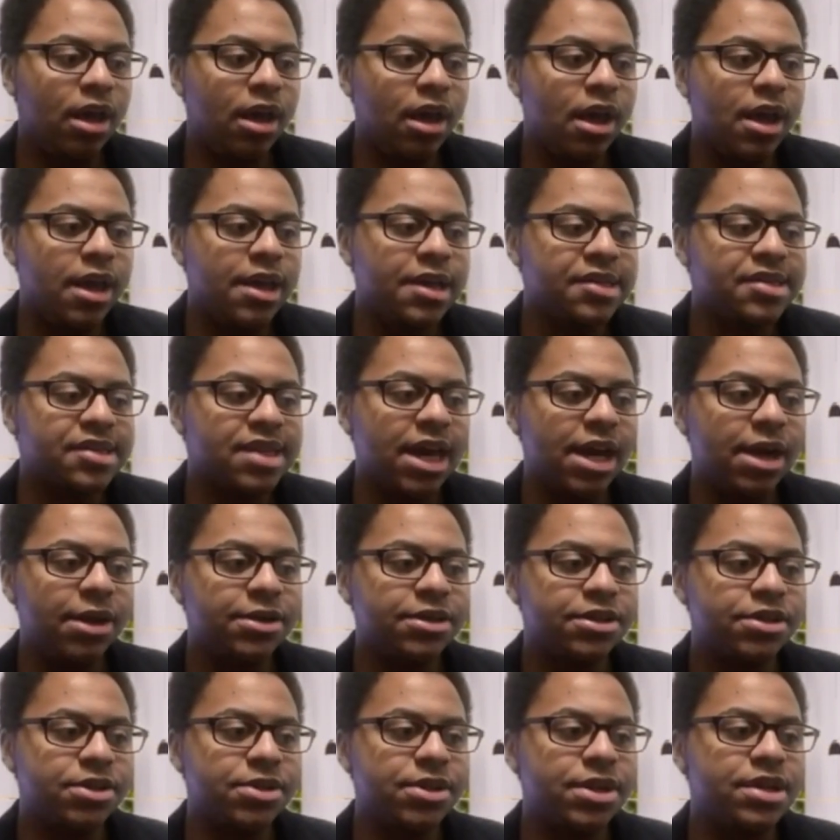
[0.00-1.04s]
his
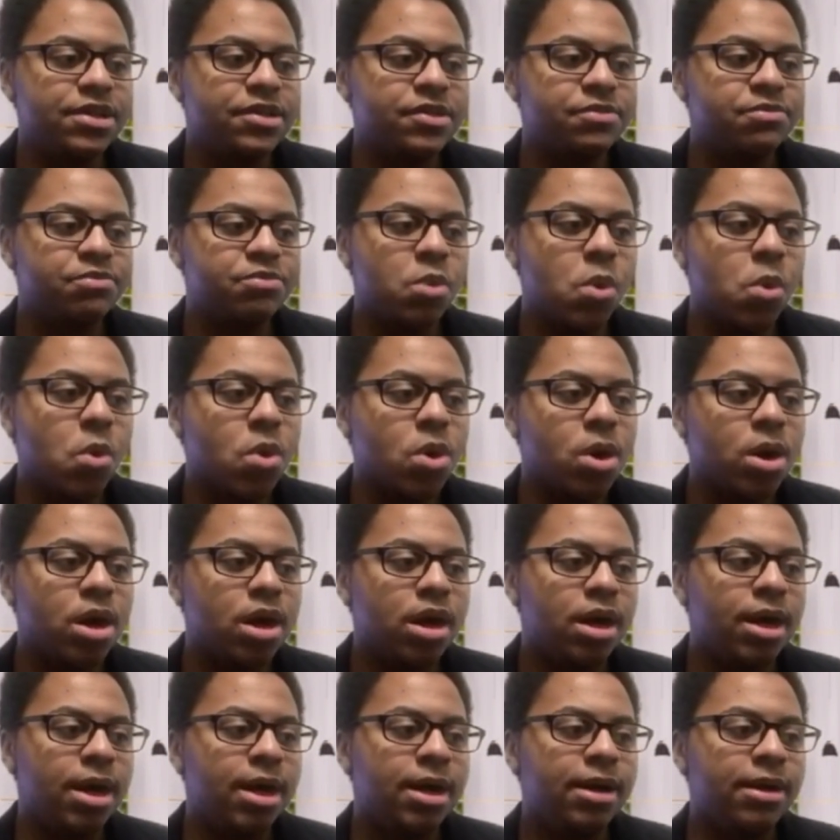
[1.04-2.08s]
character is more
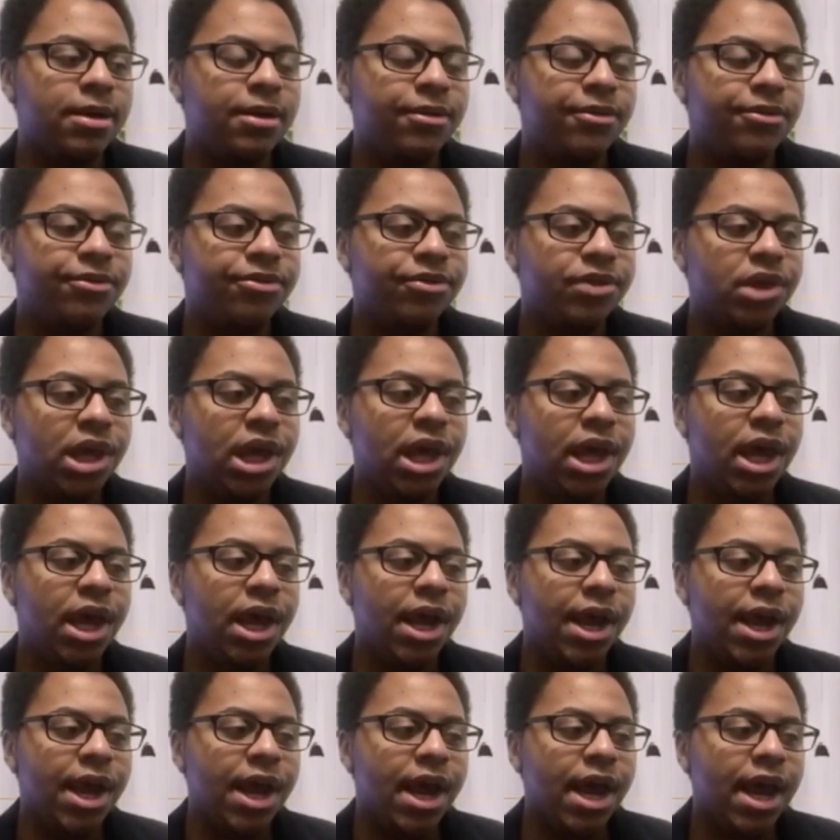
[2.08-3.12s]
of
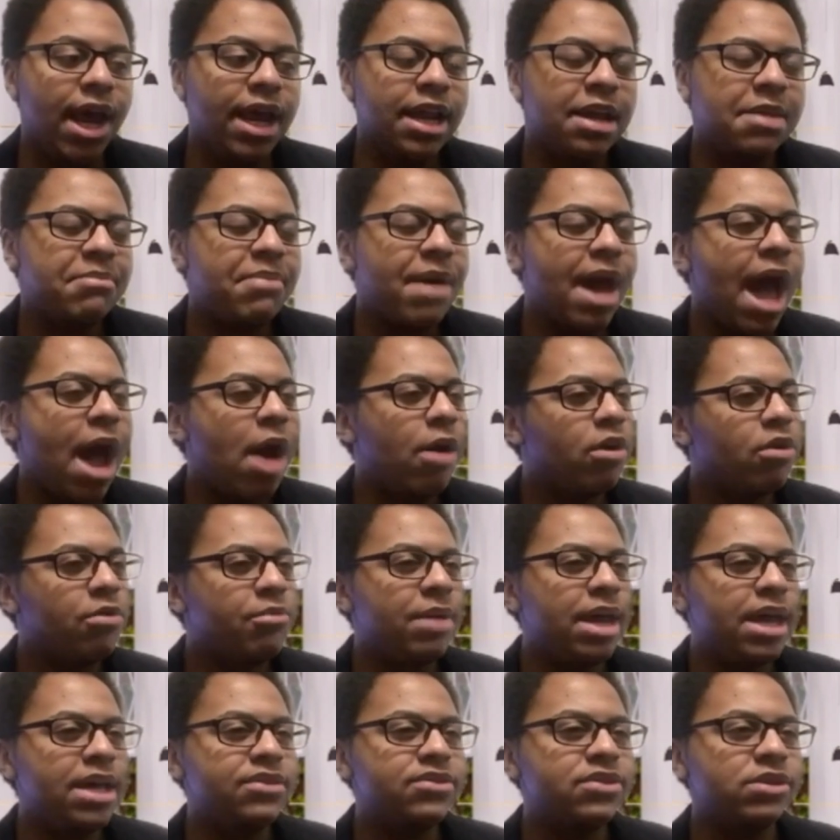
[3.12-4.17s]
an
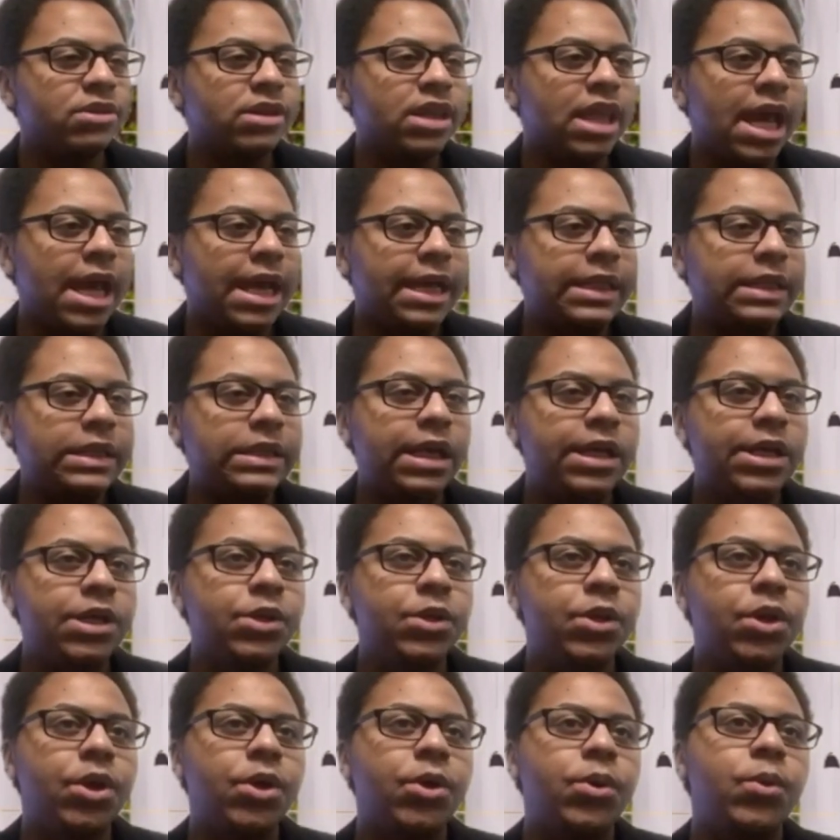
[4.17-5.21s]
empowerment. So, like, you
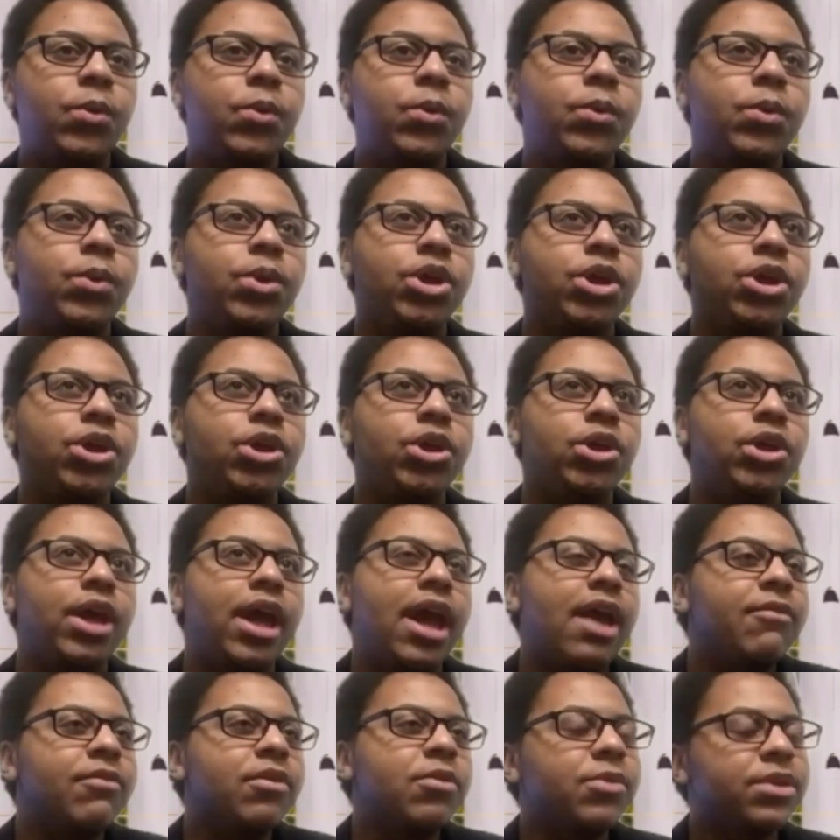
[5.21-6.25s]
know,
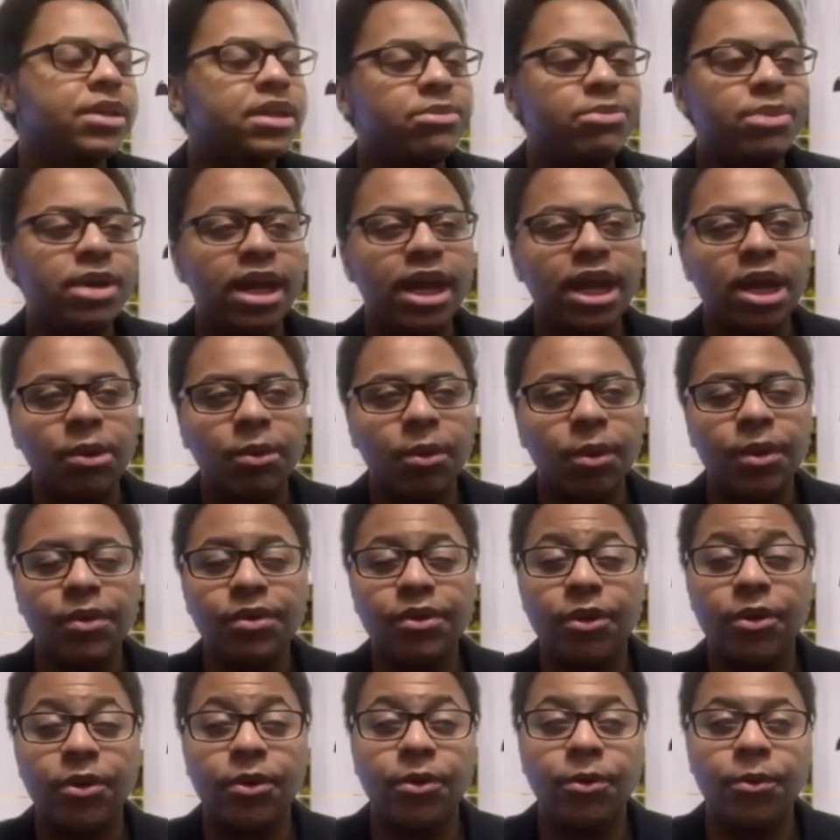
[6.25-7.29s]
everyone can be a hero in
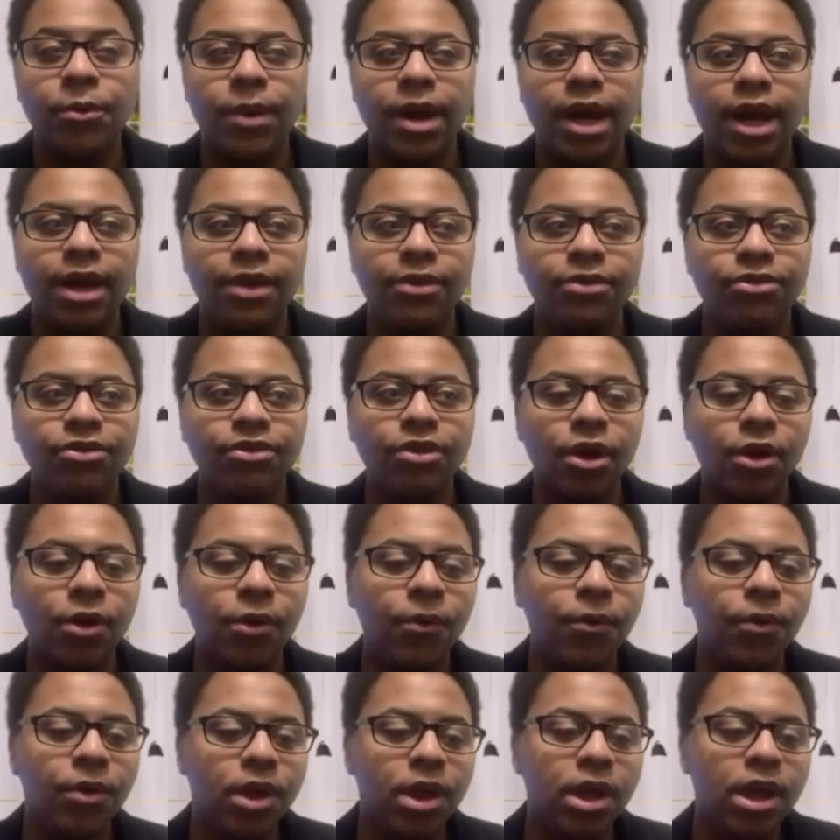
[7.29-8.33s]
their own way.
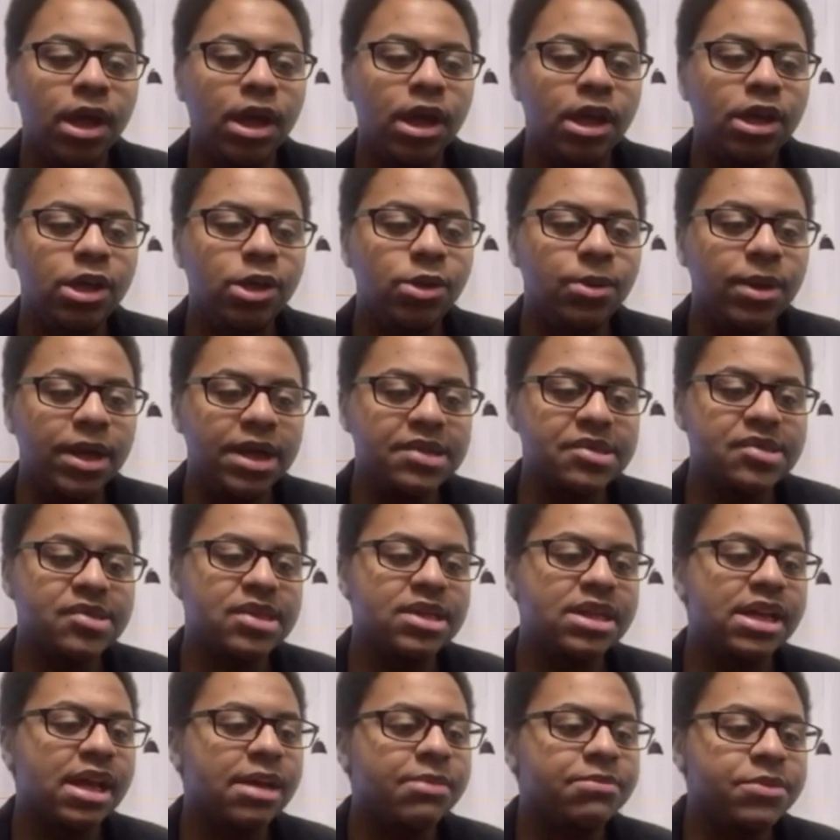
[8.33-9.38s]
So, you hence
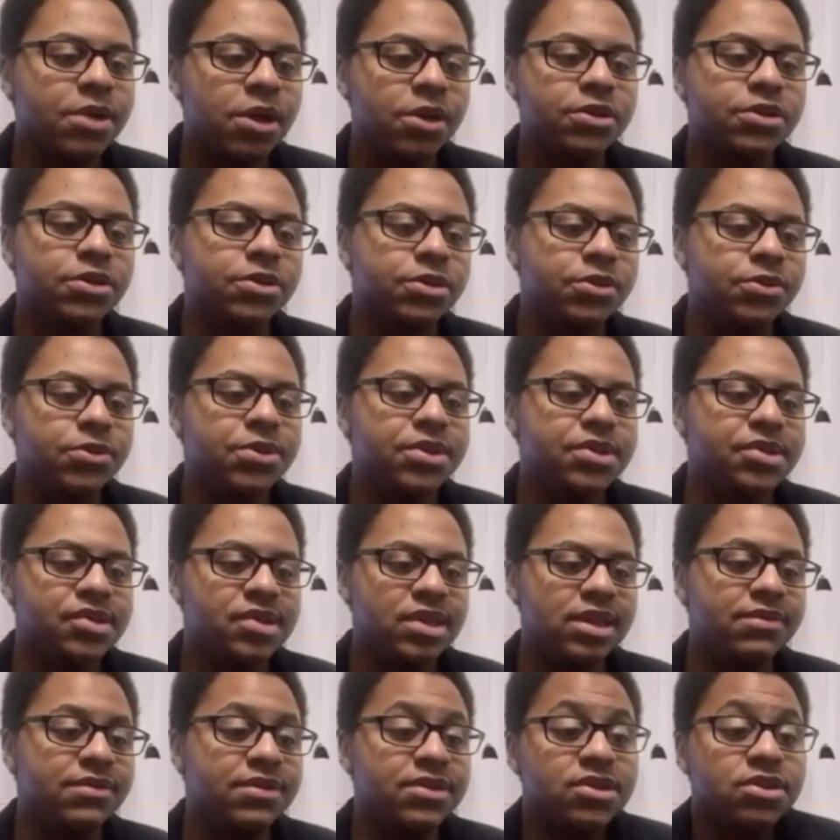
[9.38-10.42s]
the name Dr.Lucas
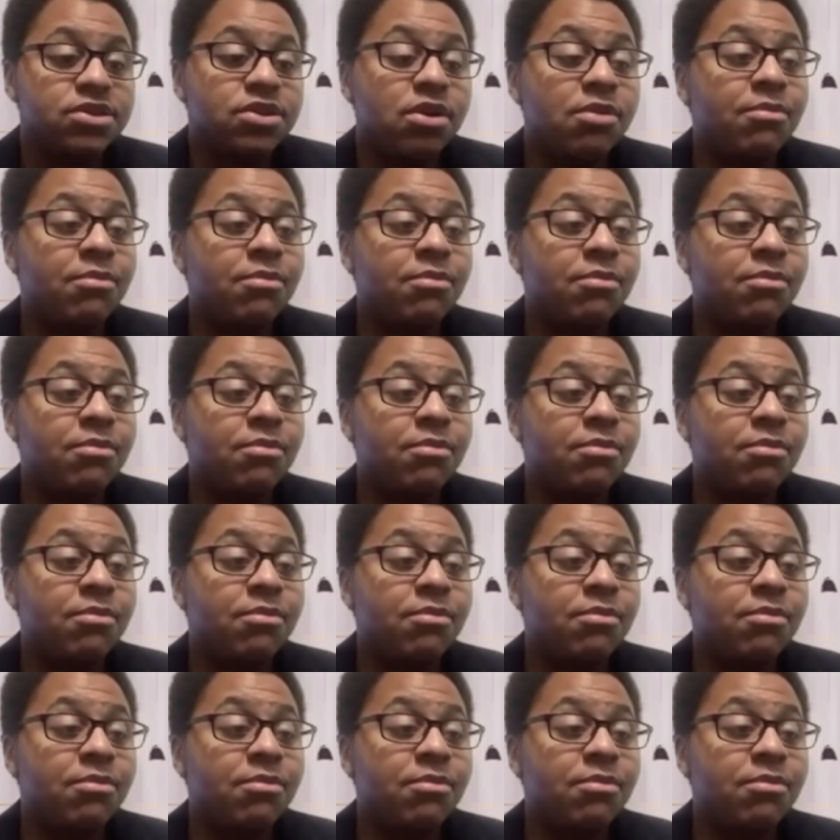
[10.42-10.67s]
Stevens. You know,